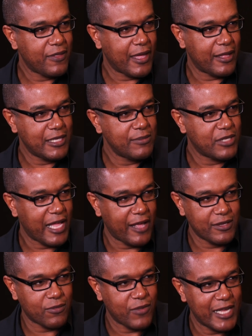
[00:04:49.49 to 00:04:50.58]
that it seems to have
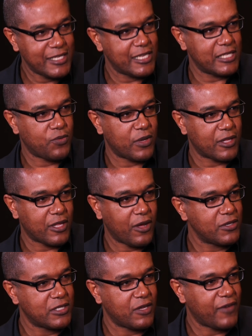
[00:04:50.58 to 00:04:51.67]
some resonance with
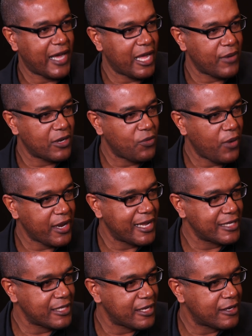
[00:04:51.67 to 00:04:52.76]
Ghosts yes. of Highway 20,
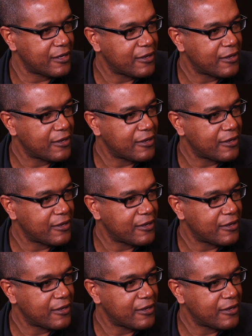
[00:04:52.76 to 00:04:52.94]
doesn't it?